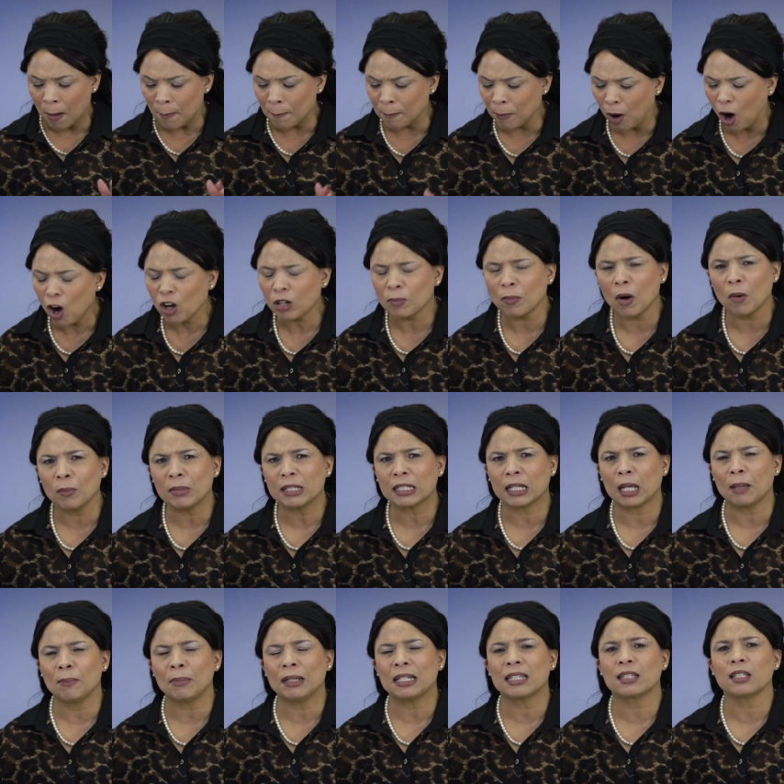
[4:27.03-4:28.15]
Marked moments
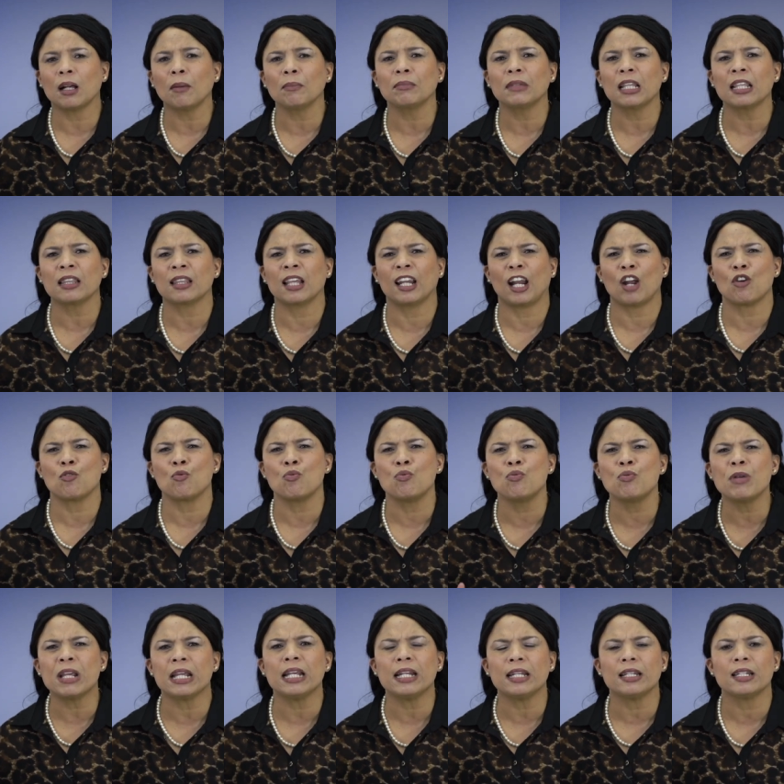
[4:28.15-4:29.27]
can be something that I
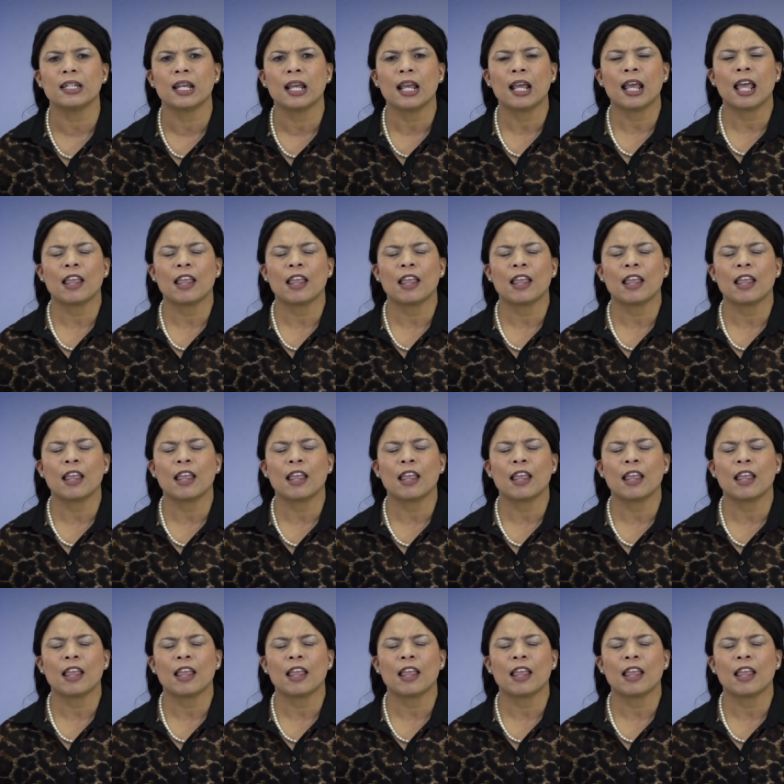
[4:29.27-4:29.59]
read